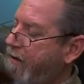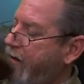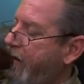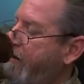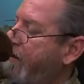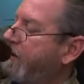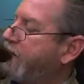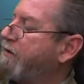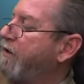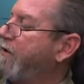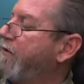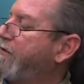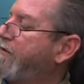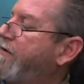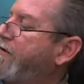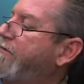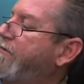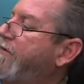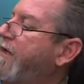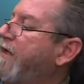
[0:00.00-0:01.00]
So,
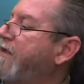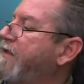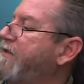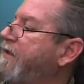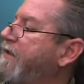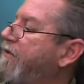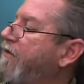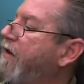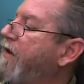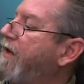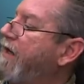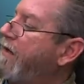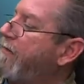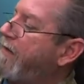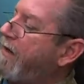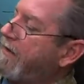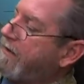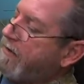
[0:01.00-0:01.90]
like I said, they're all handmade.